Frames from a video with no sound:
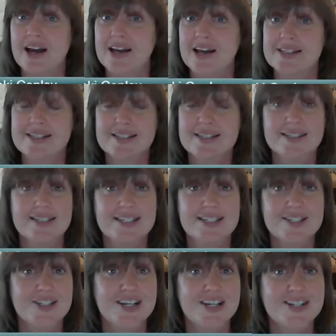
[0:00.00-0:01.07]
Skills
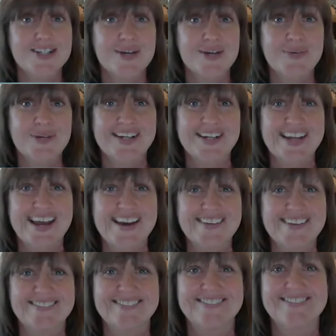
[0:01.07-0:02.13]
Exchange Network
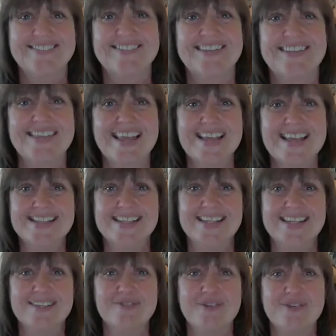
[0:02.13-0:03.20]
account. And thanks
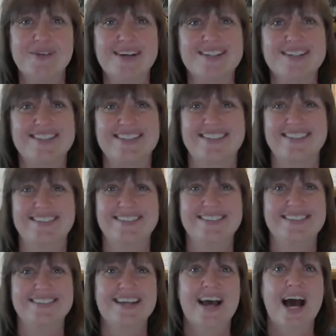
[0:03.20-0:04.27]
again for watching.
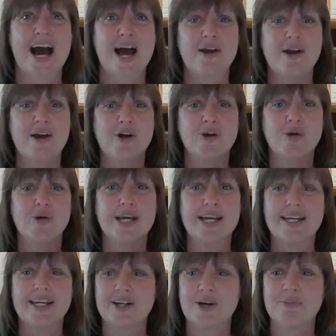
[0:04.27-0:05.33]
I'll go
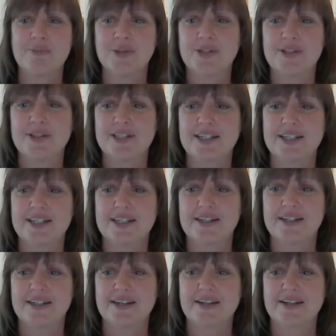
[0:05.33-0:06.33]
ahead and I'll put the